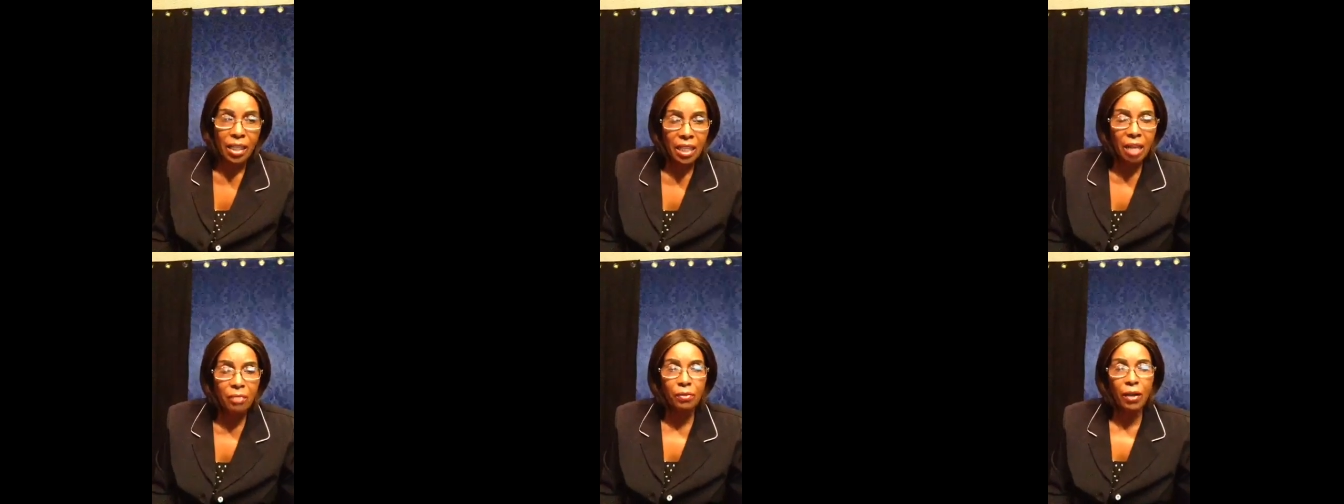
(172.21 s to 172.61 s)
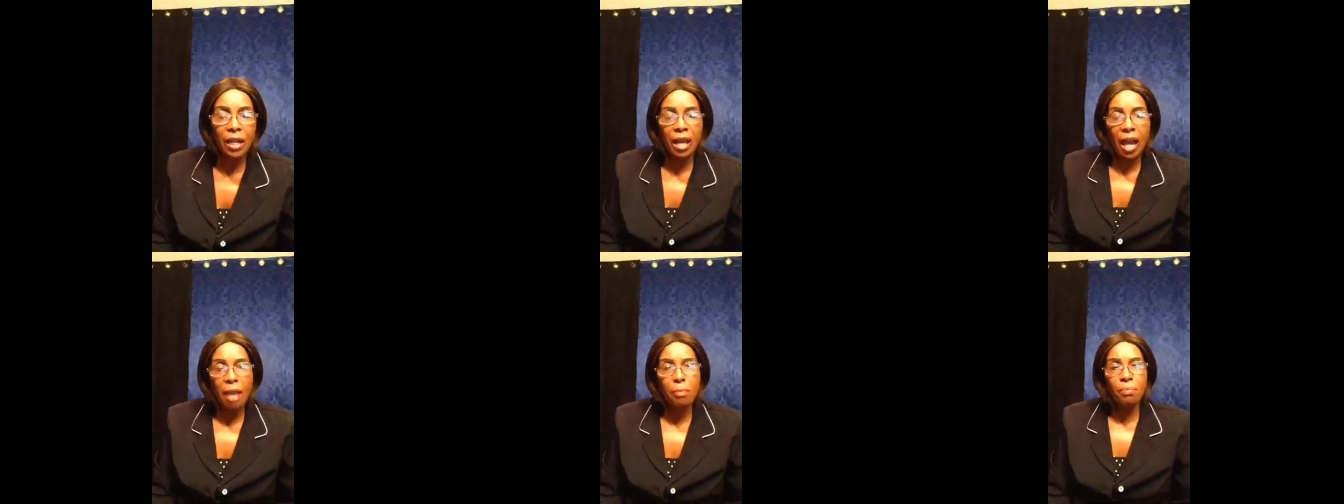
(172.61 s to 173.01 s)

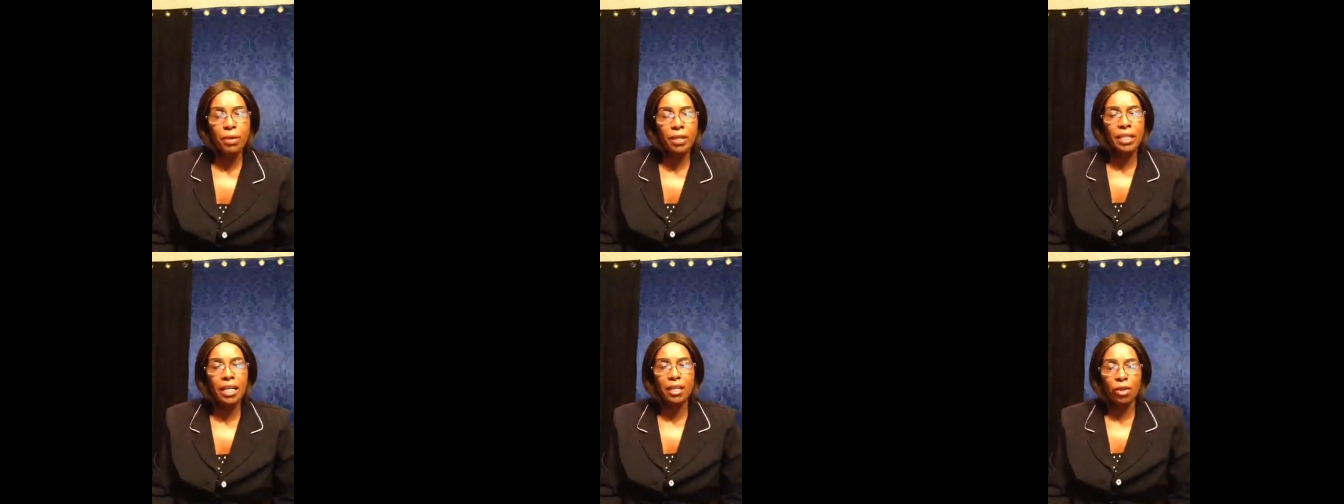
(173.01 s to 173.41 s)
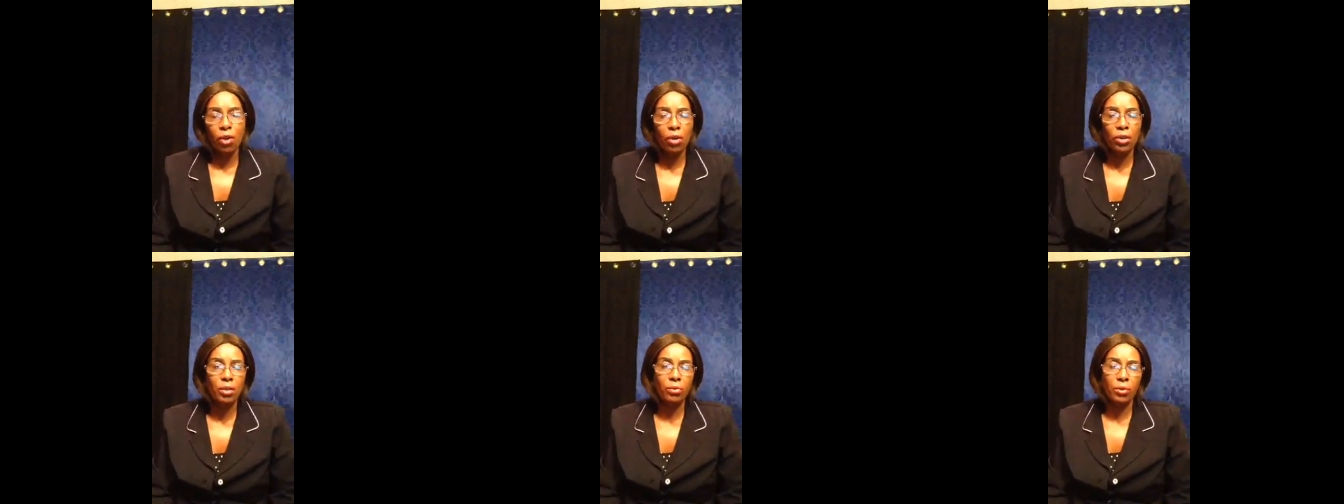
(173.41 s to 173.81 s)
Therefore, I pray that
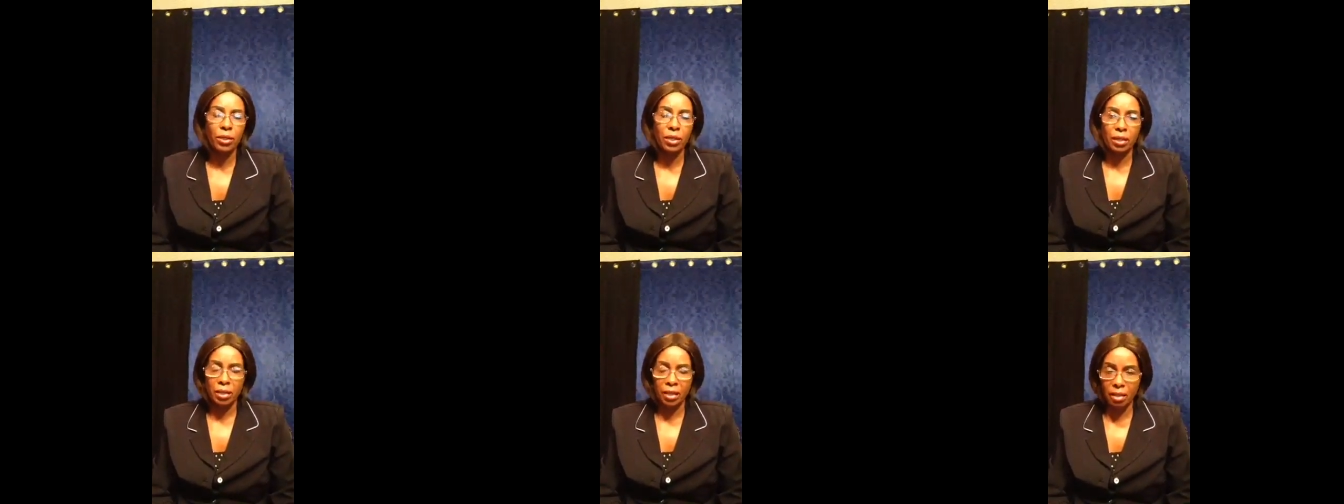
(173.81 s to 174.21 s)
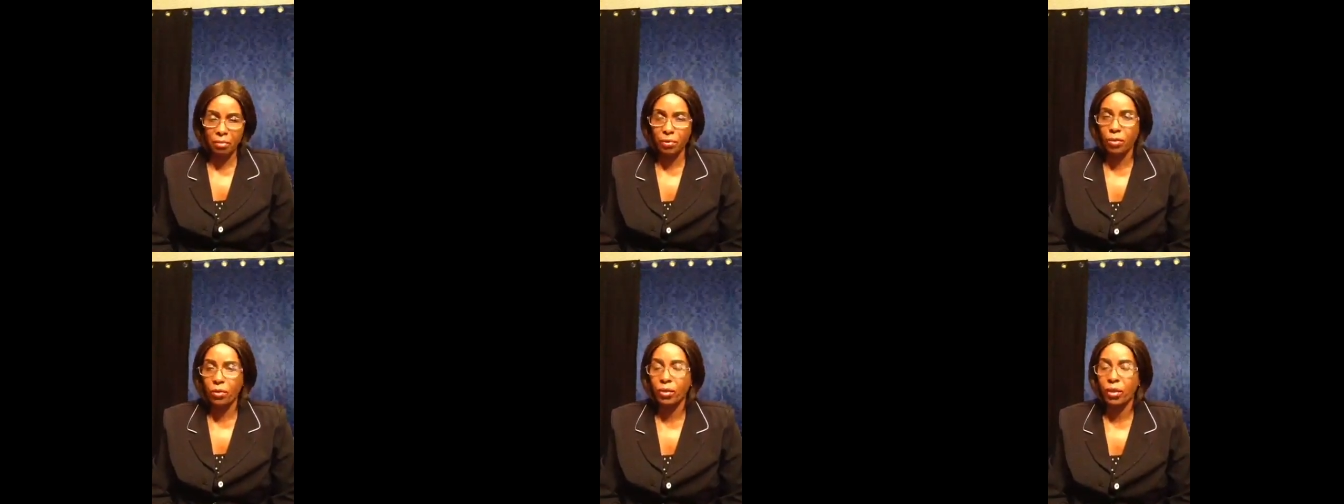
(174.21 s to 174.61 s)
God will
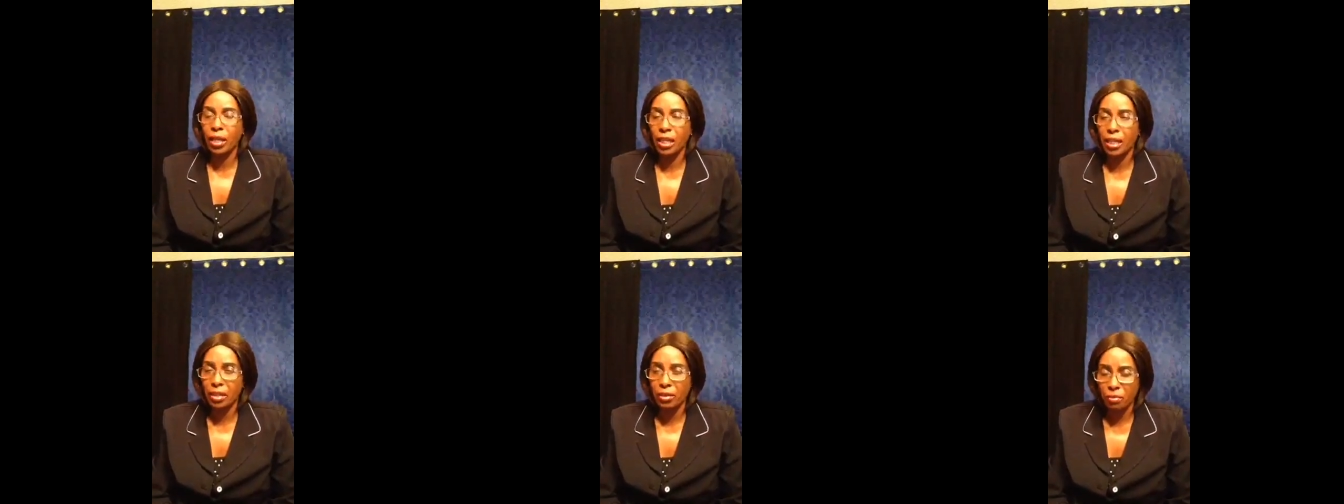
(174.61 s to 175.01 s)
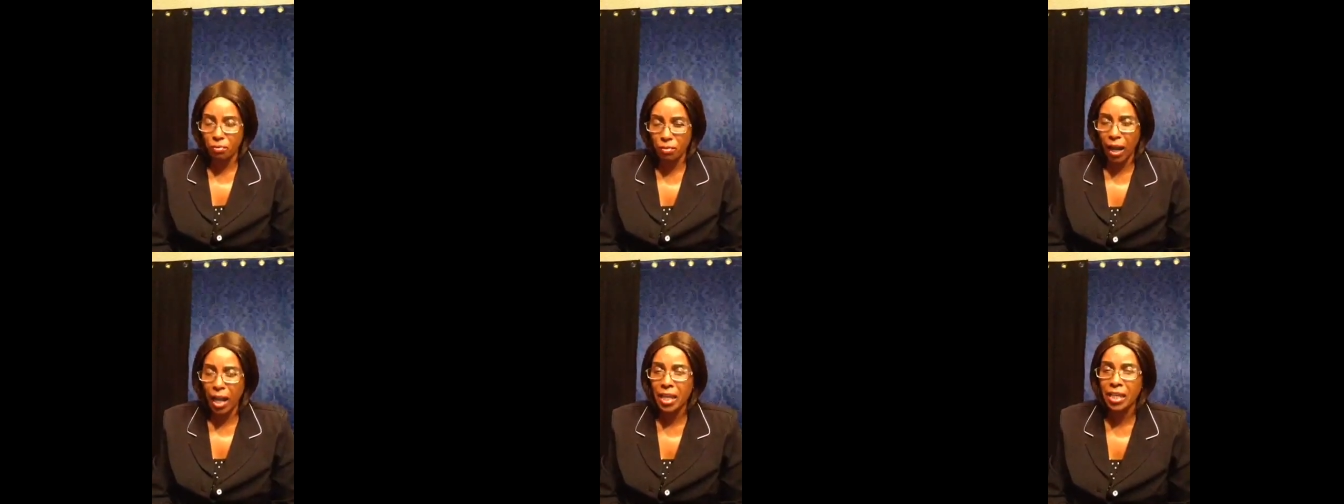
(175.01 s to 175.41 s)
give you a
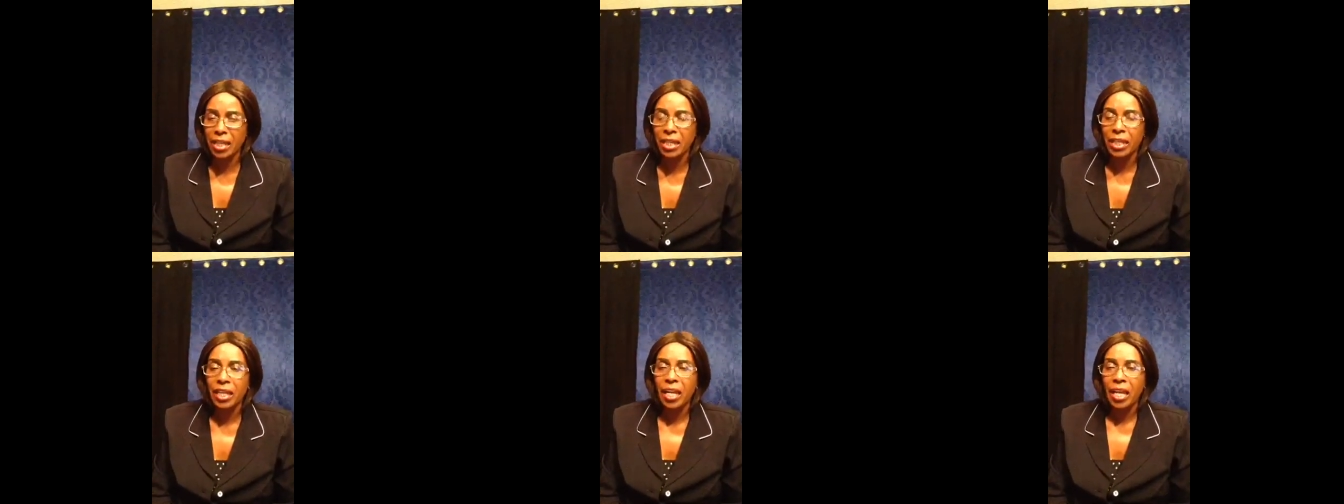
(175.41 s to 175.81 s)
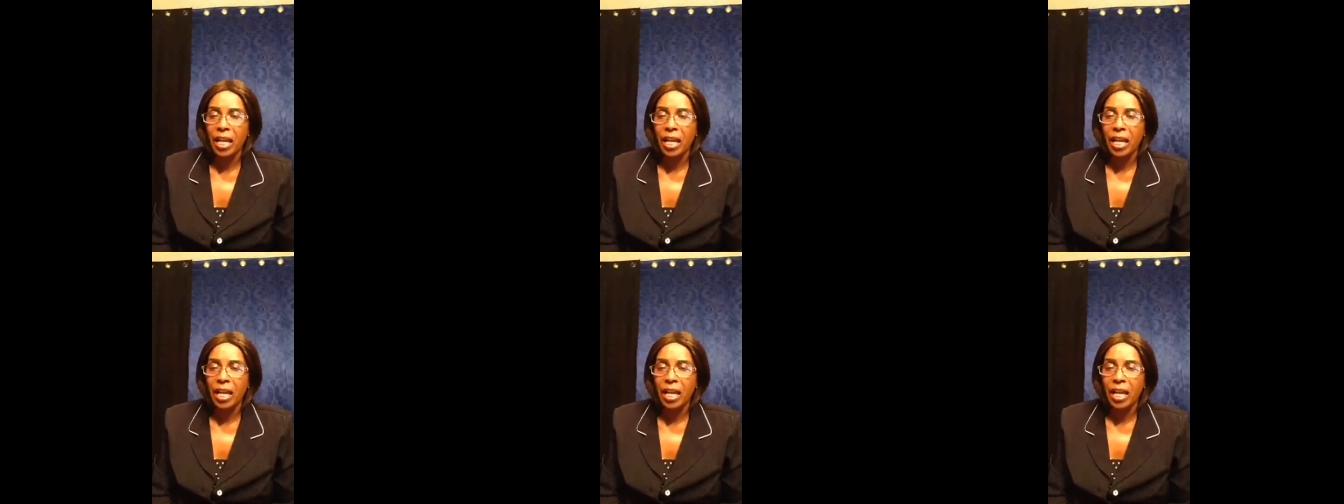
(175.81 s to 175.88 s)
divine